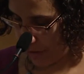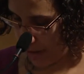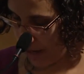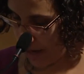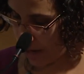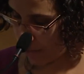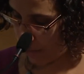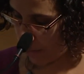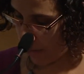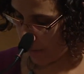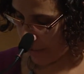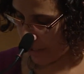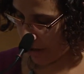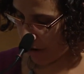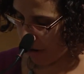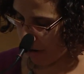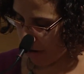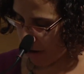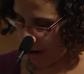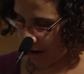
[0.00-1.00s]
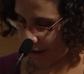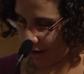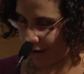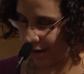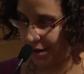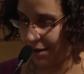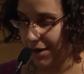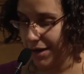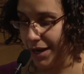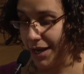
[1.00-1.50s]
and what we are
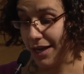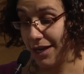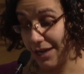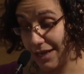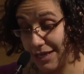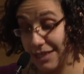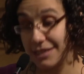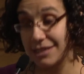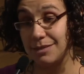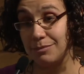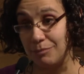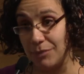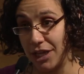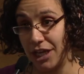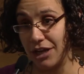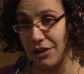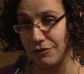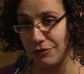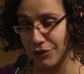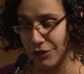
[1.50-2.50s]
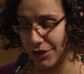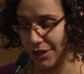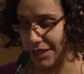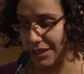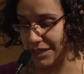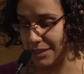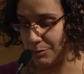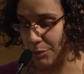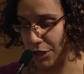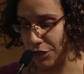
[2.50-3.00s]
is meaningful and
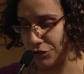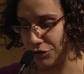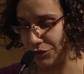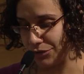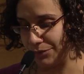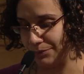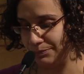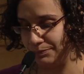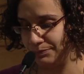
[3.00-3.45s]
special.